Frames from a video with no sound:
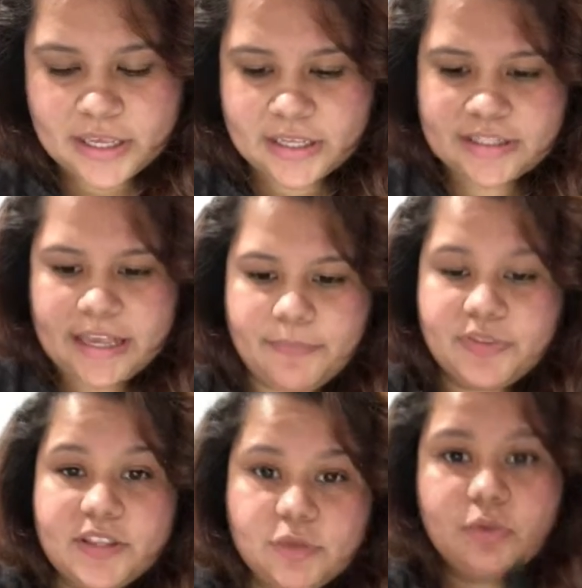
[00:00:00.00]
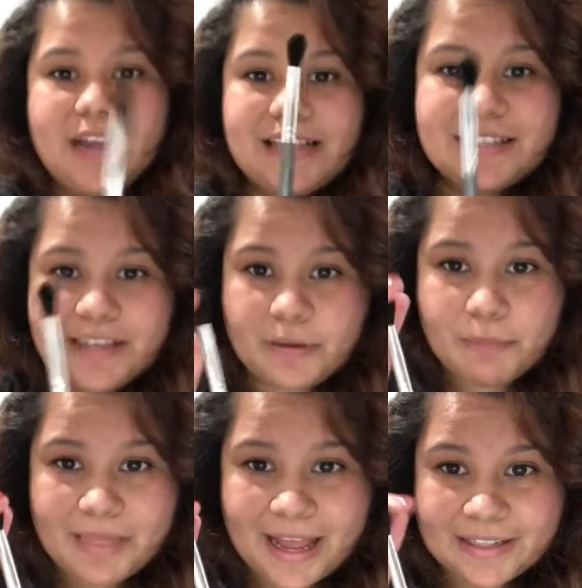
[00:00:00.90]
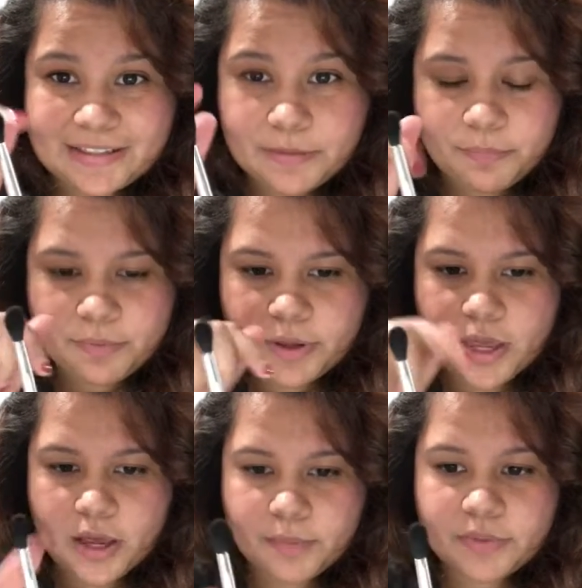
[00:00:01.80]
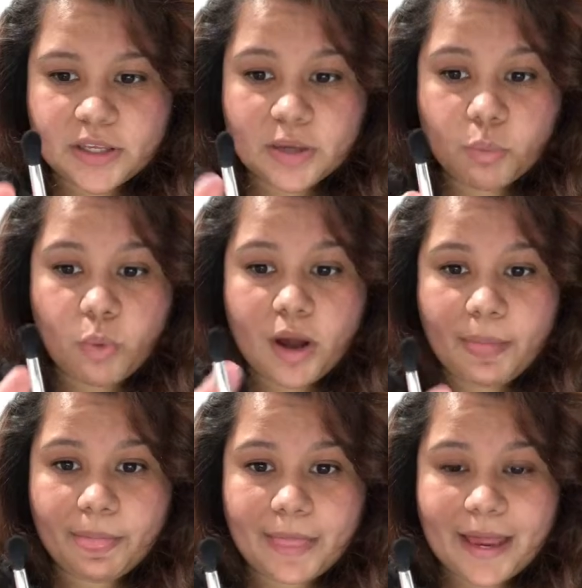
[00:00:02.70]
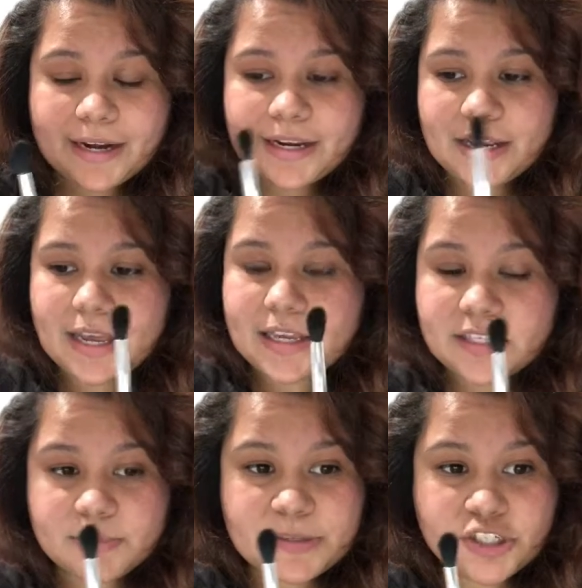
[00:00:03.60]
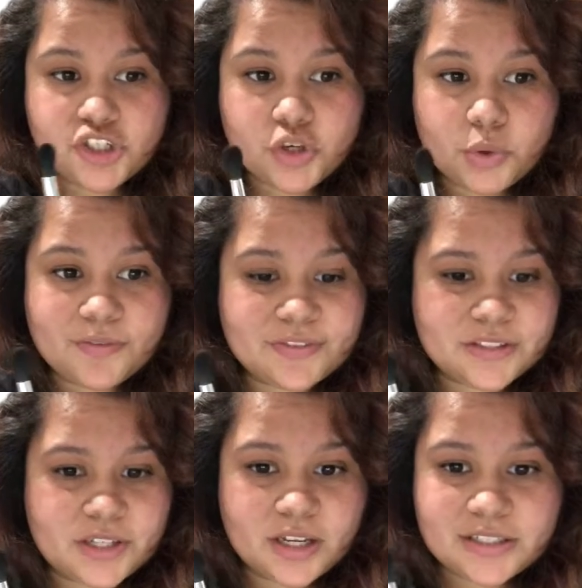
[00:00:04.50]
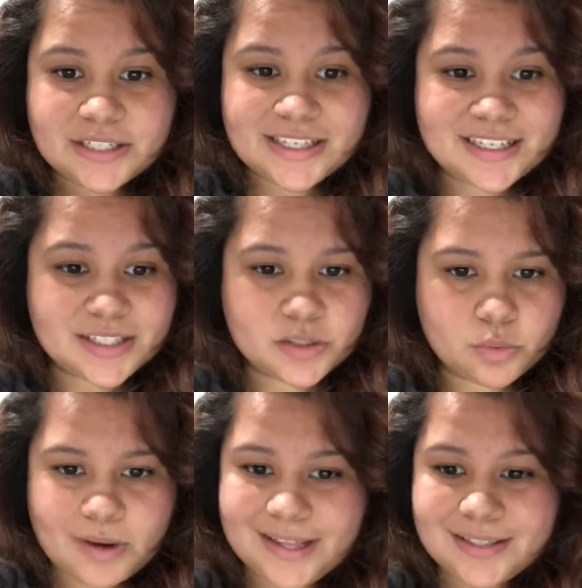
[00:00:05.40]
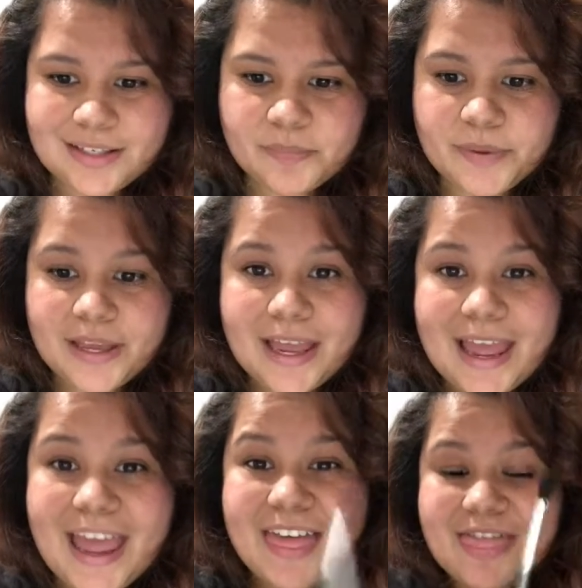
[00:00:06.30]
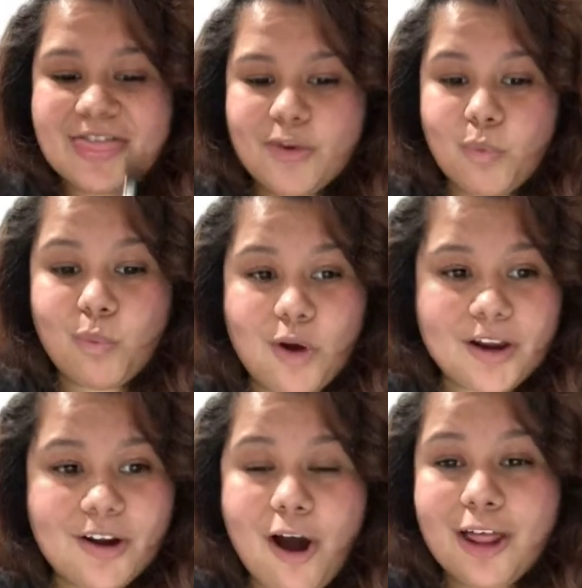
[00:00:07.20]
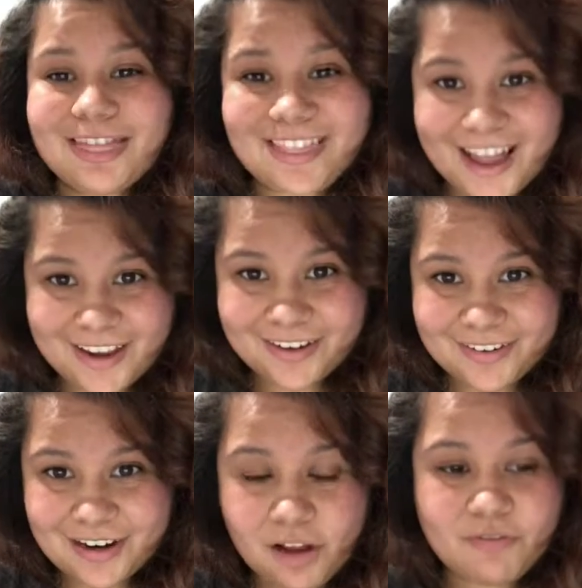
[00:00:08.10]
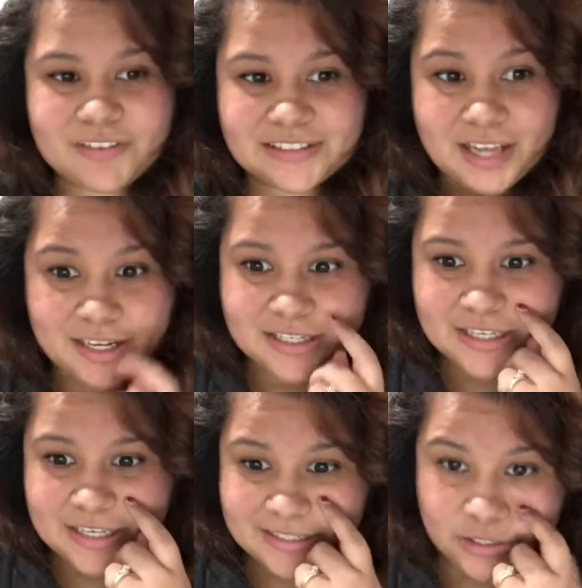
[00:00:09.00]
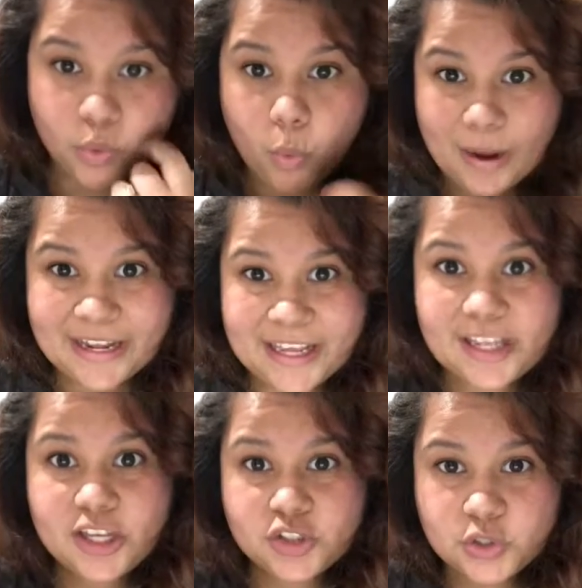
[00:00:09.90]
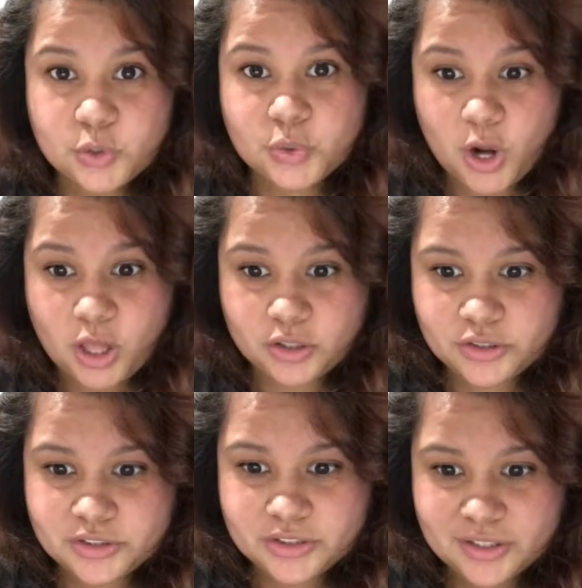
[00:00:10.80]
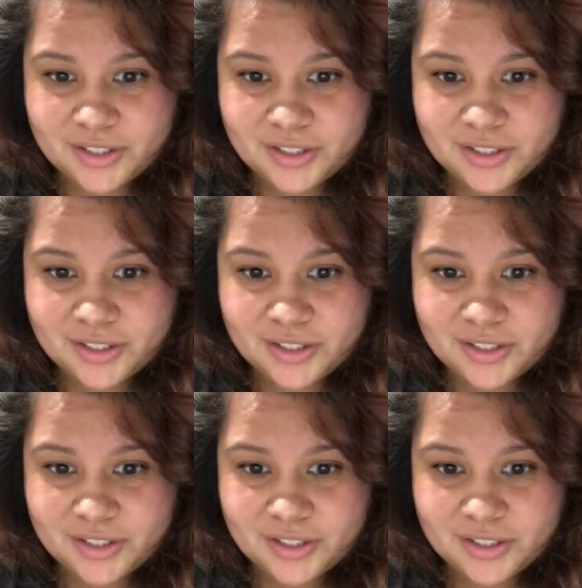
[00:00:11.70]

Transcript: Except this one has like a black tip. The one that is being shown on Vasanti is a white tip. And the one online on Vasanti is $22.